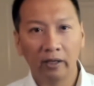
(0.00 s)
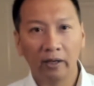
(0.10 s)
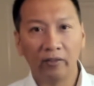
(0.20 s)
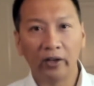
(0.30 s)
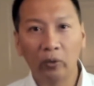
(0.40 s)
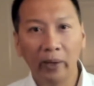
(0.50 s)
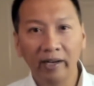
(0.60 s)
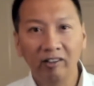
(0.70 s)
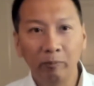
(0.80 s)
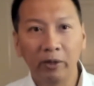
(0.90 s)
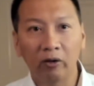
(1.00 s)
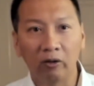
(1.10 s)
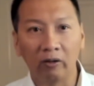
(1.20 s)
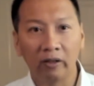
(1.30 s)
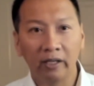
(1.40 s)
The greatest
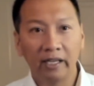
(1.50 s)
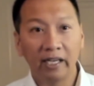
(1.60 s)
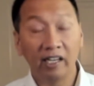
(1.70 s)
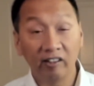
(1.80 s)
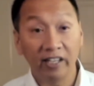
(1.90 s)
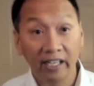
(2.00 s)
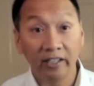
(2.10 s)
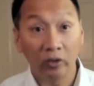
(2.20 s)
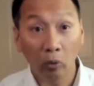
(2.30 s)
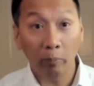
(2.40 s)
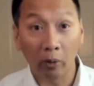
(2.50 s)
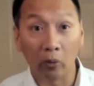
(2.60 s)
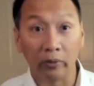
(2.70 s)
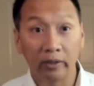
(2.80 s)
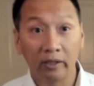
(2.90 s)
miracle is in your
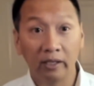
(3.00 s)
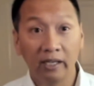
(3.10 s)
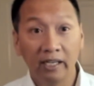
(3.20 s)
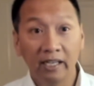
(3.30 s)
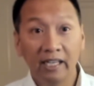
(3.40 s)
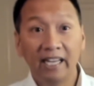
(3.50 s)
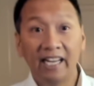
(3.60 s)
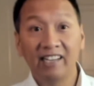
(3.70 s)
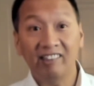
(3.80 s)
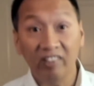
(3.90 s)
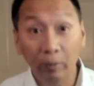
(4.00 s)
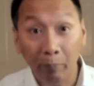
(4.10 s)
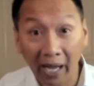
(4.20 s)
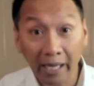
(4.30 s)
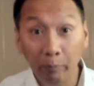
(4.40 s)
boat. It's the
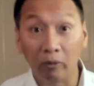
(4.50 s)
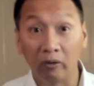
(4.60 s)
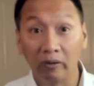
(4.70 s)
Bible.